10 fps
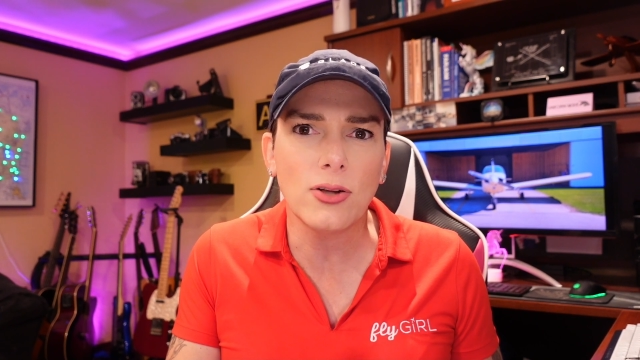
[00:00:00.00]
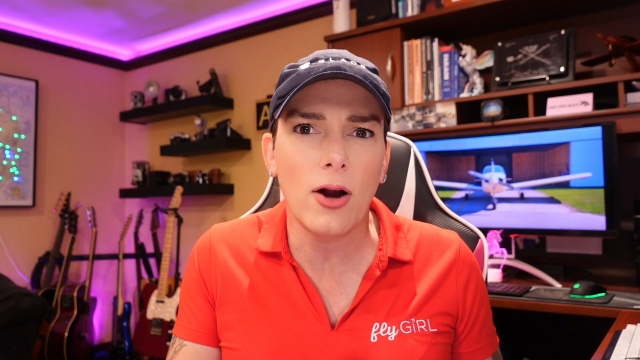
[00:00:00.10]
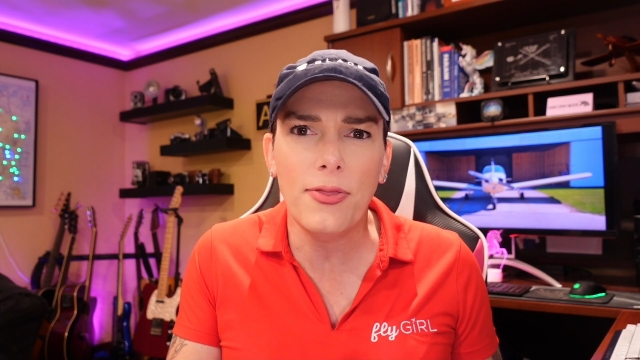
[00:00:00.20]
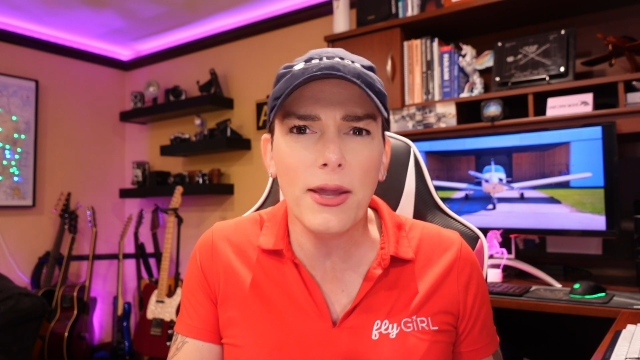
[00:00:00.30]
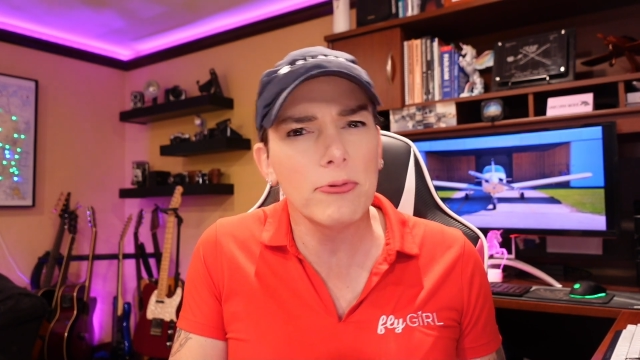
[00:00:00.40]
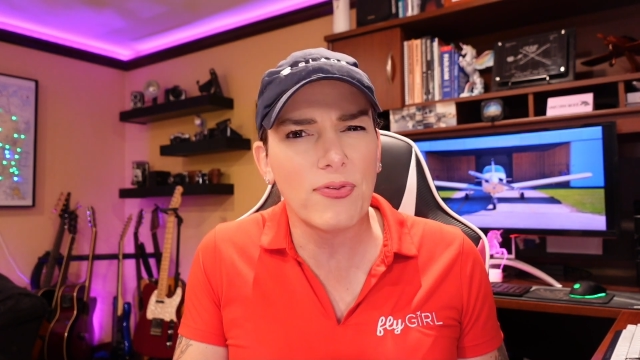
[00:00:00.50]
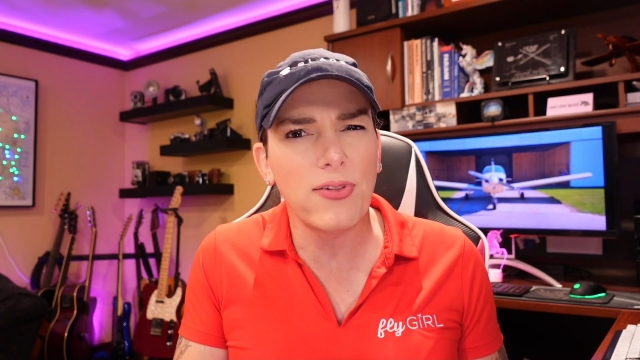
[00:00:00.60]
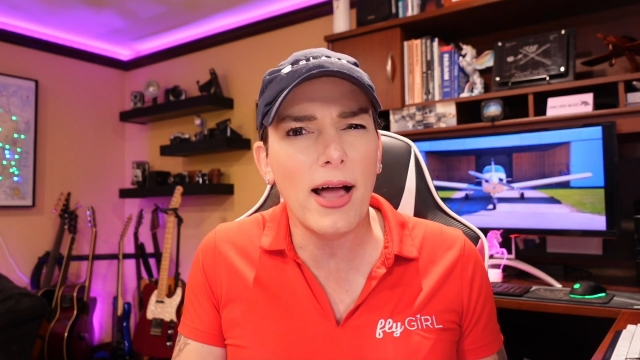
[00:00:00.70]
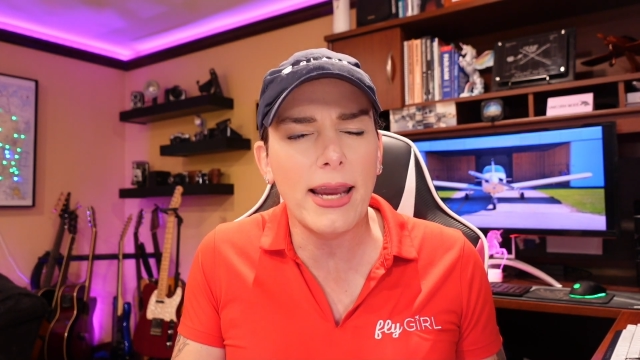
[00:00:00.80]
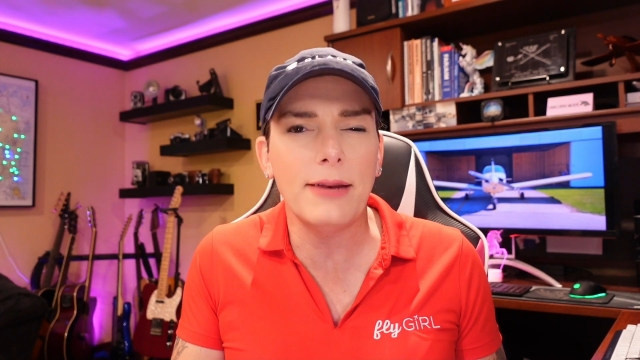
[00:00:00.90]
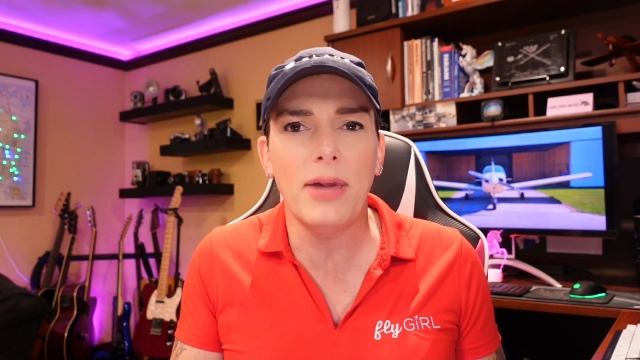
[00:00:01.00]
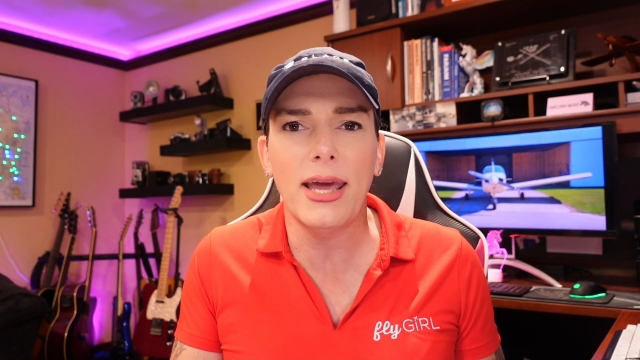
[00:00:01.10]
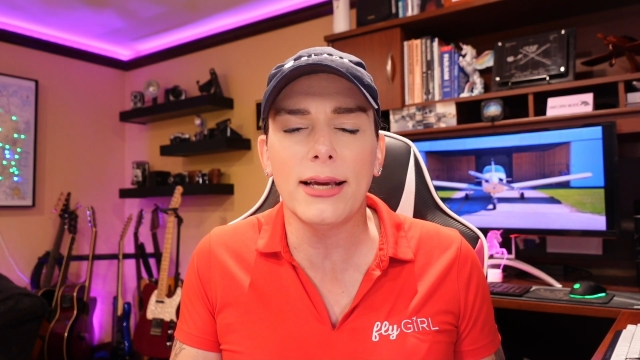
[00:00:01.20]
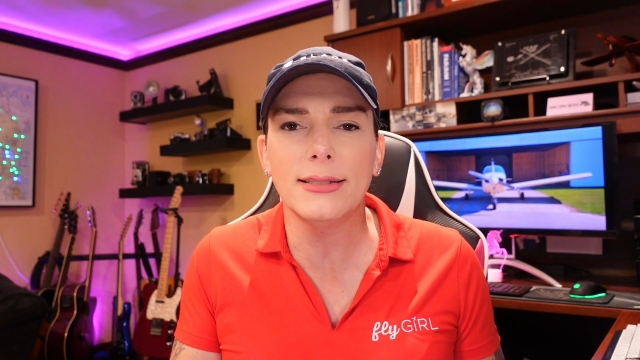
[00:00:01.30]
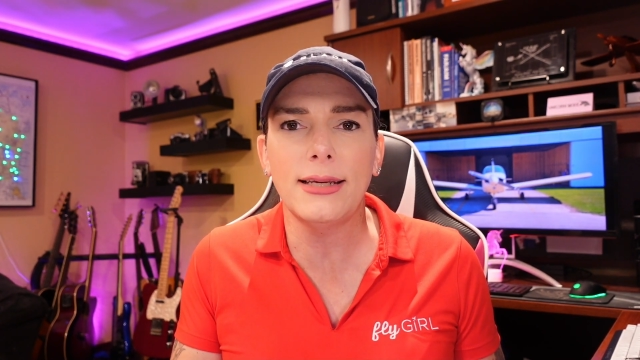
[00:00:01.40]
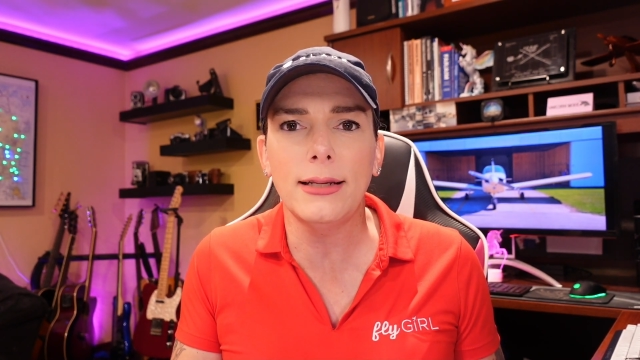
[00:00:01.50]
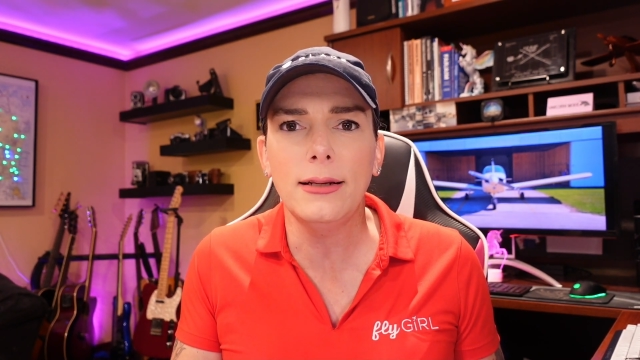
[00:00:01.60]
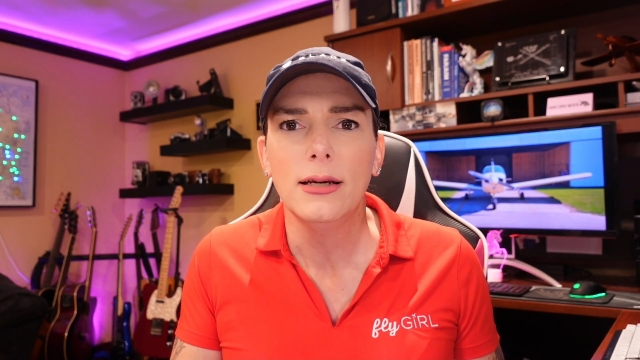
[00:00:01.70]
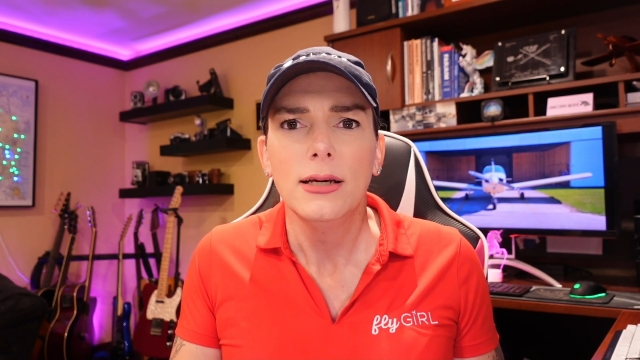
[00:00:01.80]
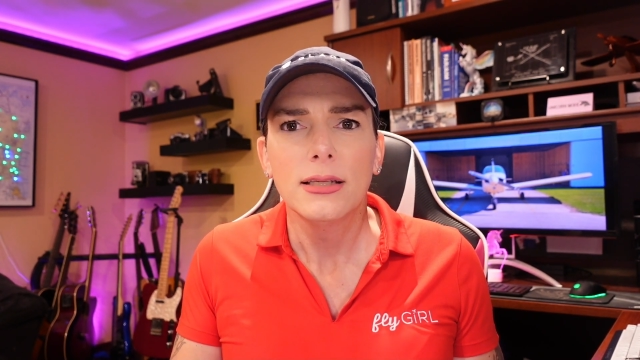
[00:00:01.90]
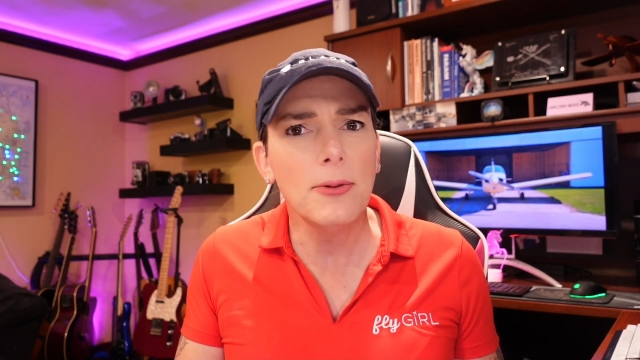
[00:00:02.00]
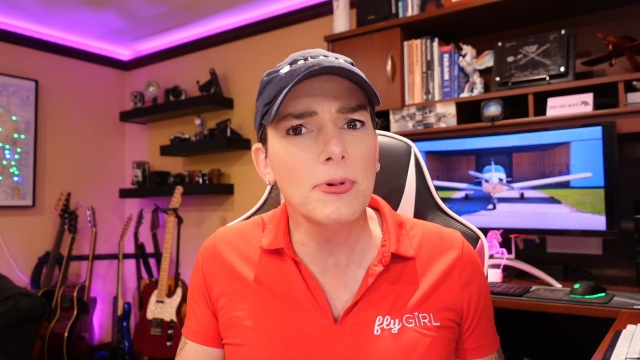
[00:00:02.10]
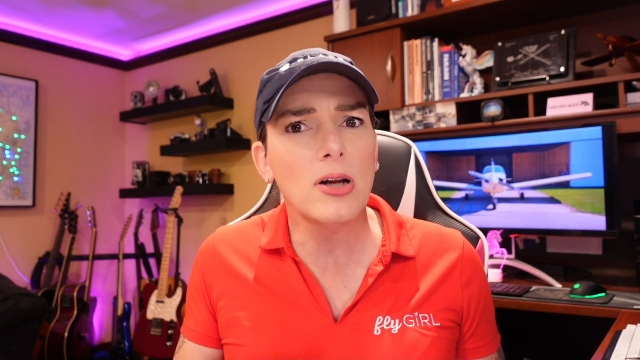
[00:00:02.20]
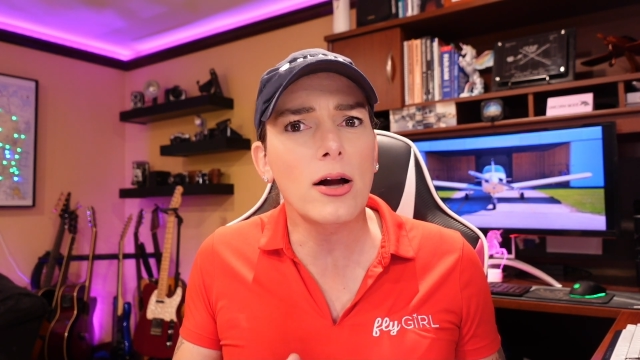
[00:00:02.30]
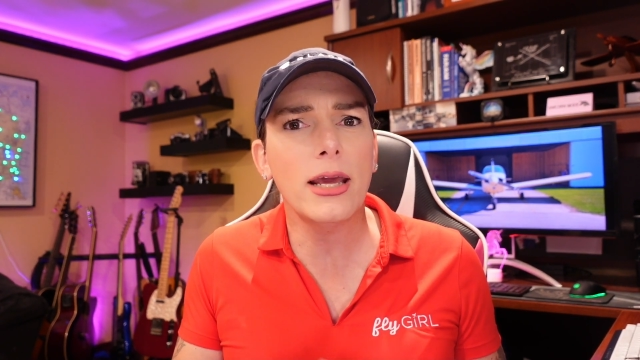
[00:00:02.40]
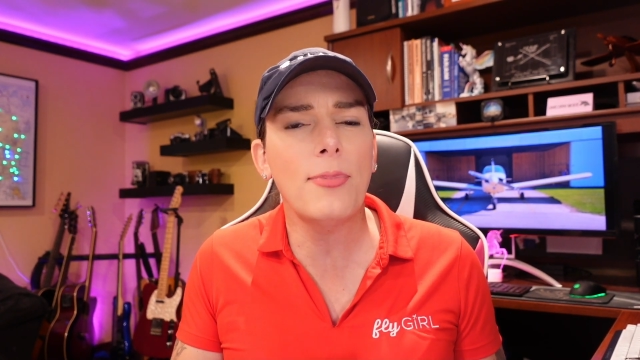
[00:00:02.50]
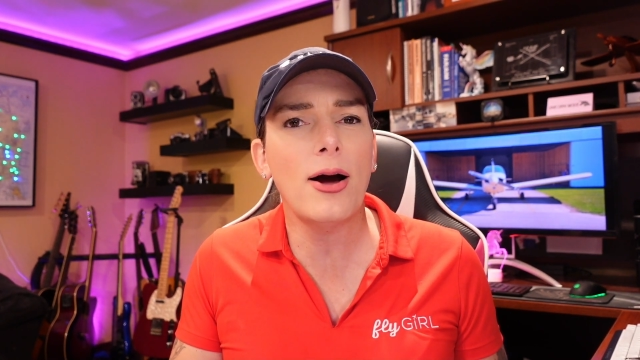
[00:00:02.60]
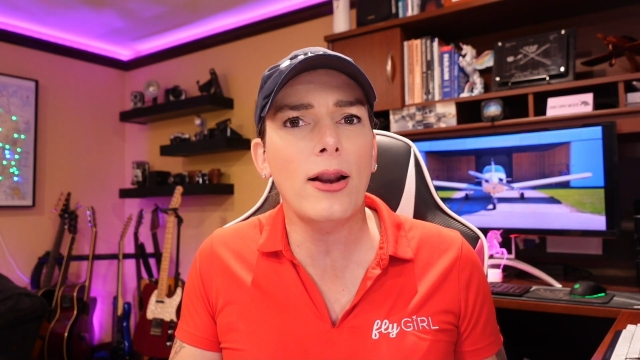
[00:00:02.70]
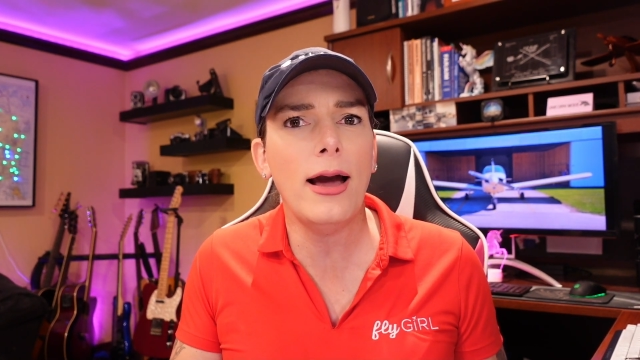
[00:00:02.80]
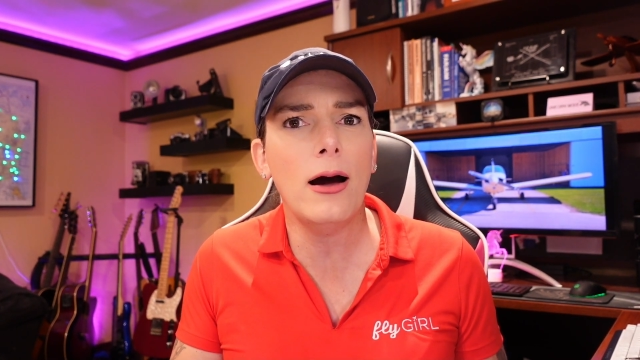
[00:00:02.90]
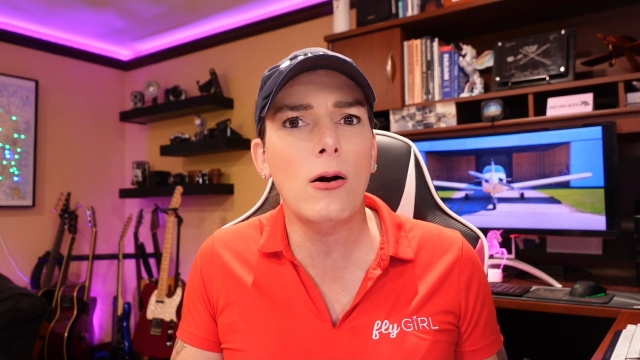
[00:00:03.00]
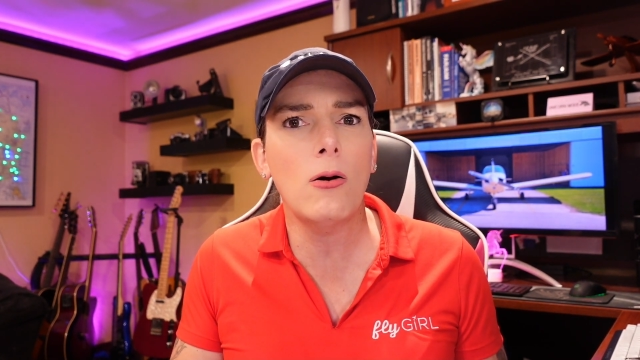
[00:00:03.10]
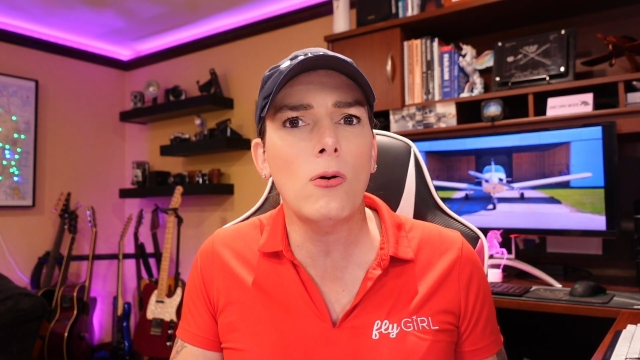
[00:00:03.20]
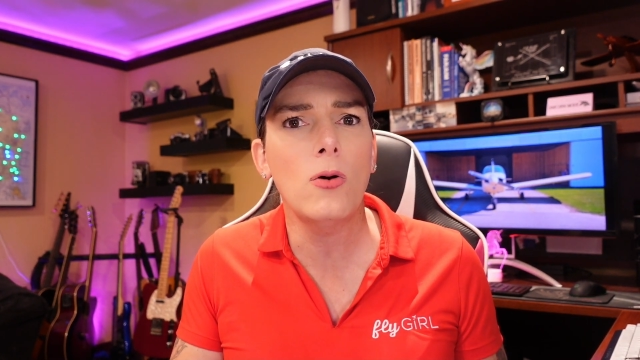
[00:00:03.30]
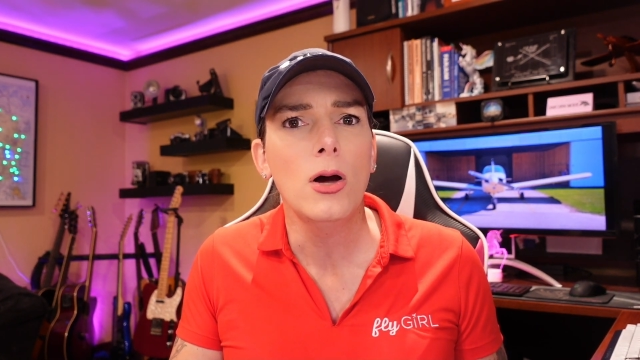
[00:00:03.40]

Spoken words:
think it was Flying Magazine, someone talking about how